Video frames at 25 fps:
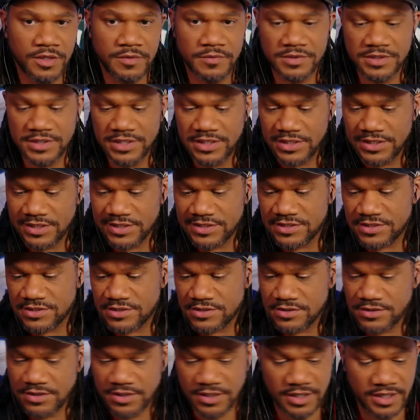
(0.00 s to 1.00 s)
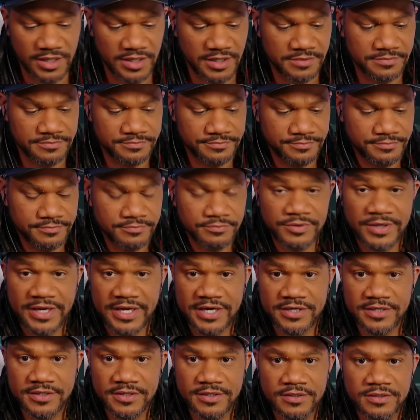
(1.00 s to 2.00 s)
A relentless uh,
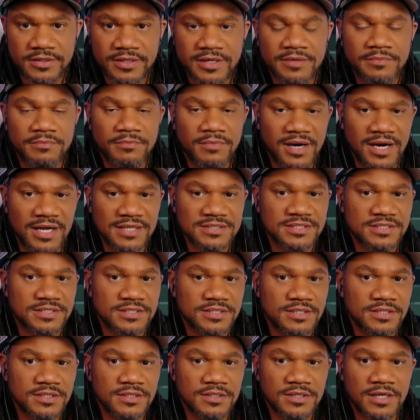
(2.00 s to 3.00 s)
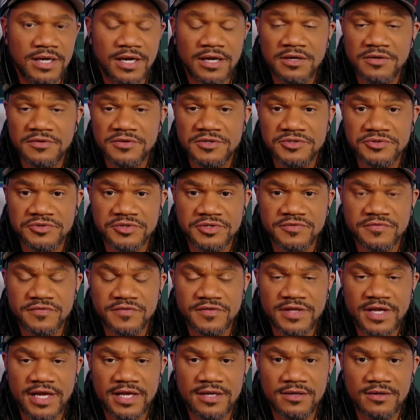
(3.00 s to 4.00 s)
predator and monster out on the streets
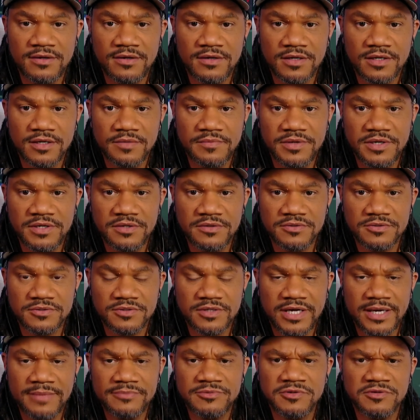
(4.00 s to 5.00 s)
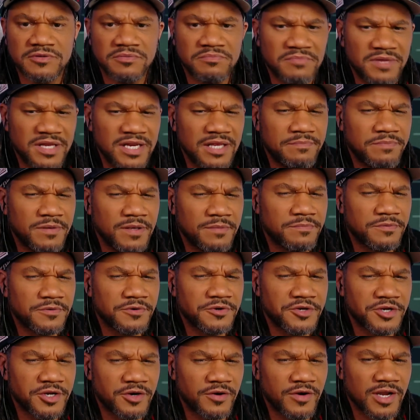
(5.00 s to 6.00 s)
for that long, committing those crimes with many
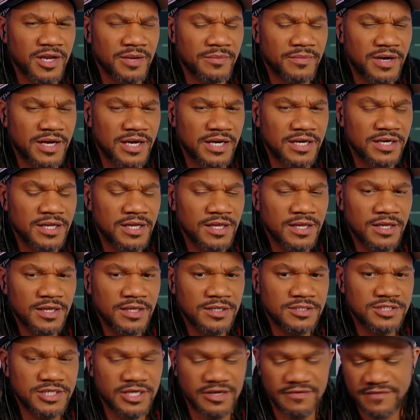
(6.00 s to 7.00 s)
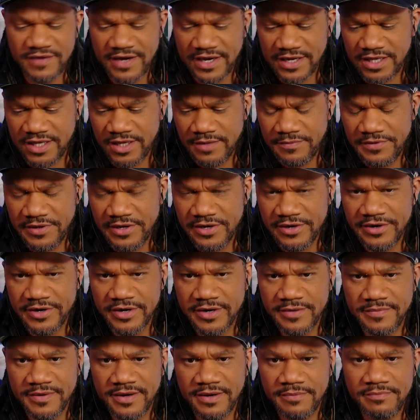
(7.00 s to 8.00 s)
people knowing about it. Jeff, I keep
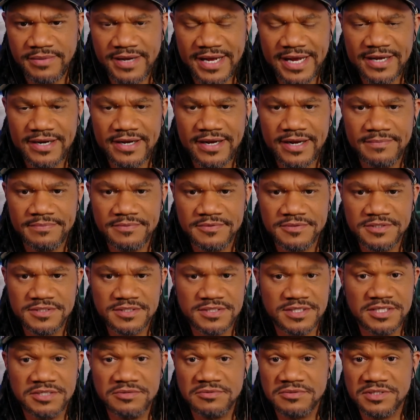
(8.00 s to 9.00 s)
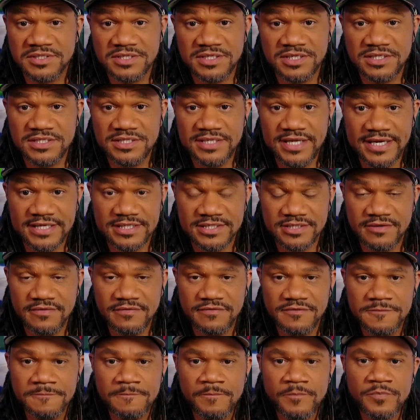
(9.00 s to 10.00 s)
hearing about bad apples. This was a
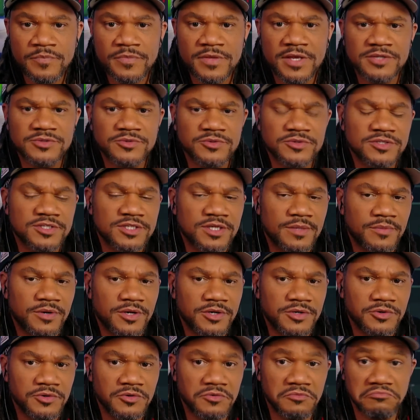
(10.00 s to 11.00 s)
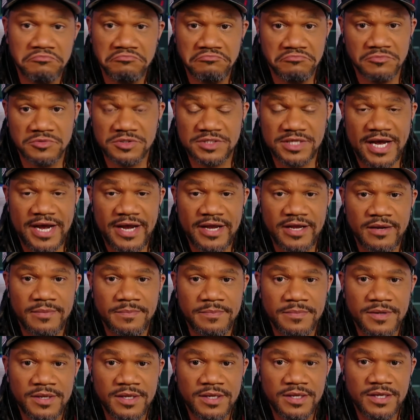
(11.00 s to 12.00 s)
detective. This was someone who was high
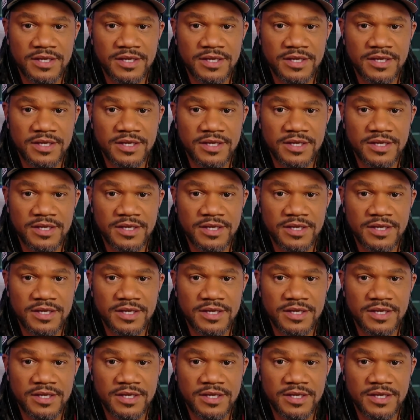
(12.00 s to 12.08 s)
up